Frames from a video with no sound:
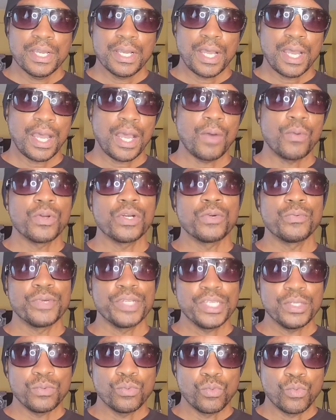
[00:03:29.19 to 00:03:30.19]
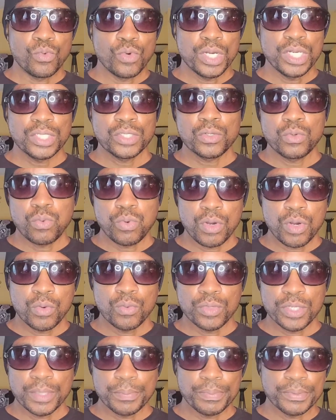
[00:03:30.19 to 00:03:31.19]
I want to read one
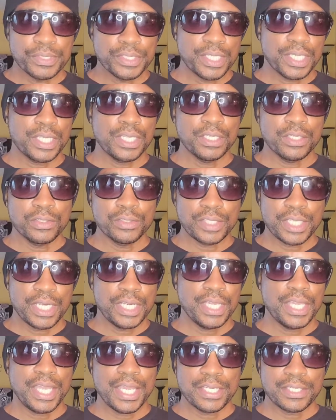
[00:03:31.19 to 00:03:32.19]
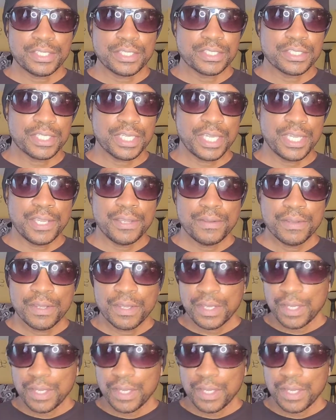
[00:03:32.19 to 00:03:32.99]
quote in particular that he had to say